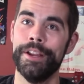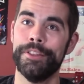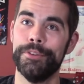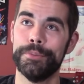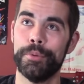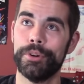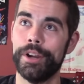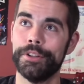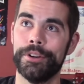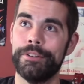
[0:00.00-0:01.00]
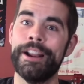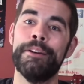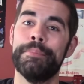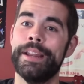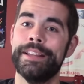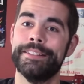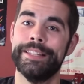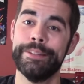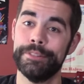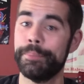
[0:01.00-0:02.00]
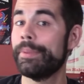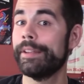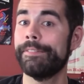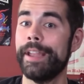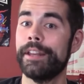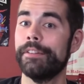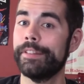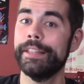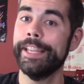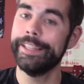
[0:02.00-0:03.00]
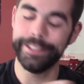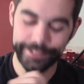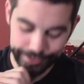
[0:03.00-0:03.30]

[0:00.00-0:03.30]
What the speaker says: those more underground bands that he was a big fan of in the 80s.